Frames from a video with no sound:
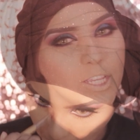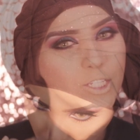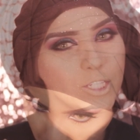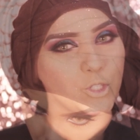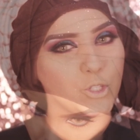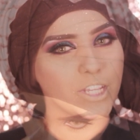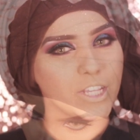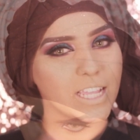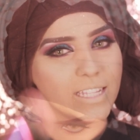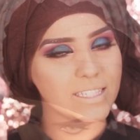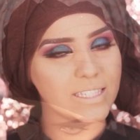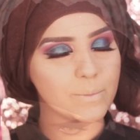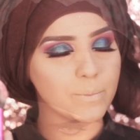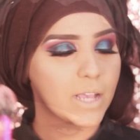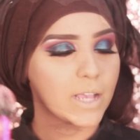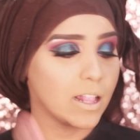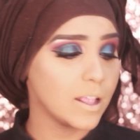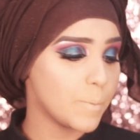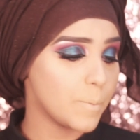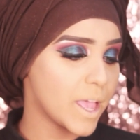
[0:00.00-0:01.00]
To get some
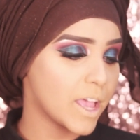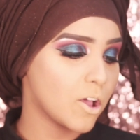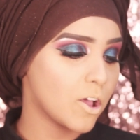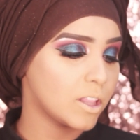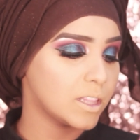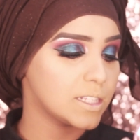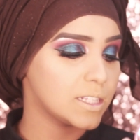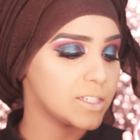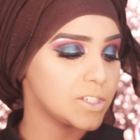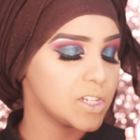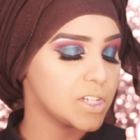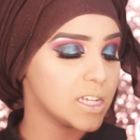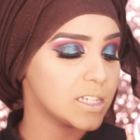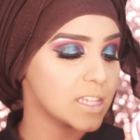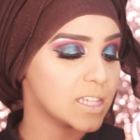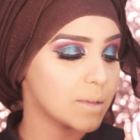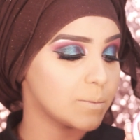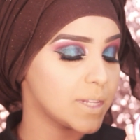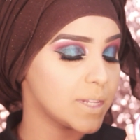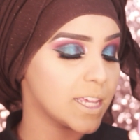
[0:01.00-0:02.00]
color back on these cheeks,
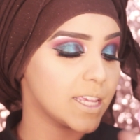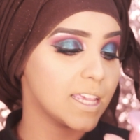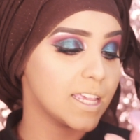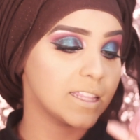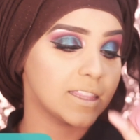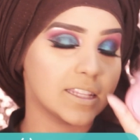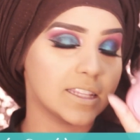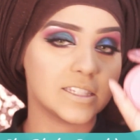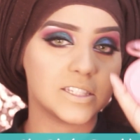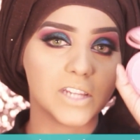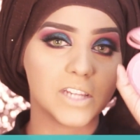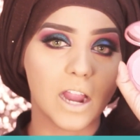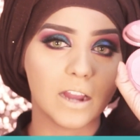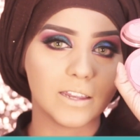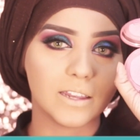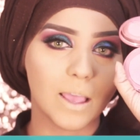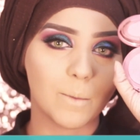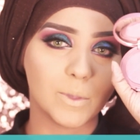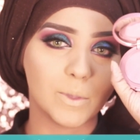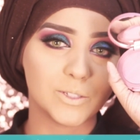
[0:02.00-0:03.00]
I'm taking this Tarte
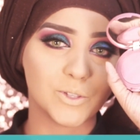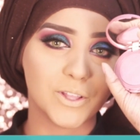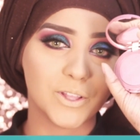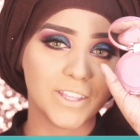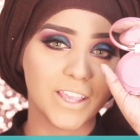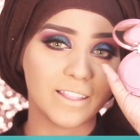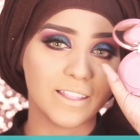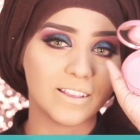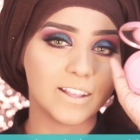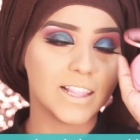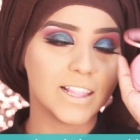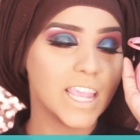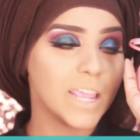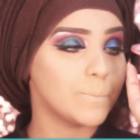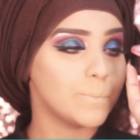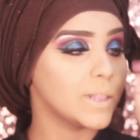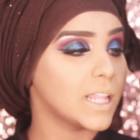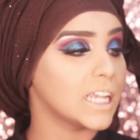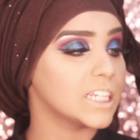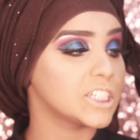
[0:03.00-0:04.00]
Amazonian Clay
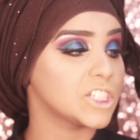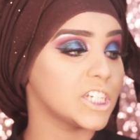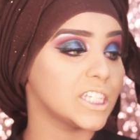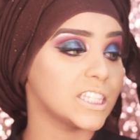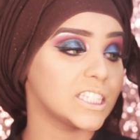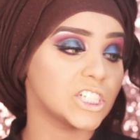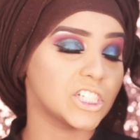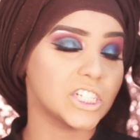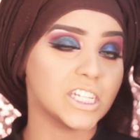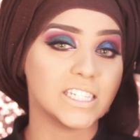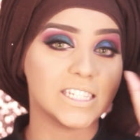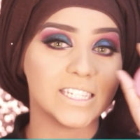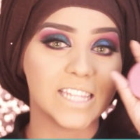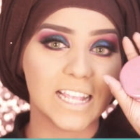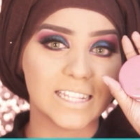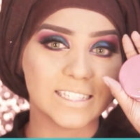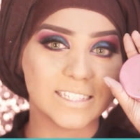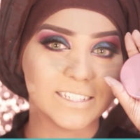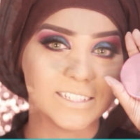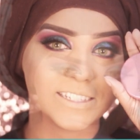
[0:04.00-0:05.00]
Blush in the shade
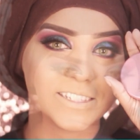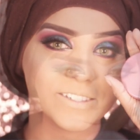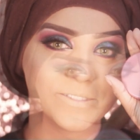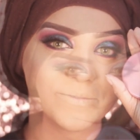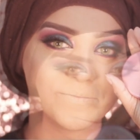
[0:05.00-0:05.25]
Dazzled.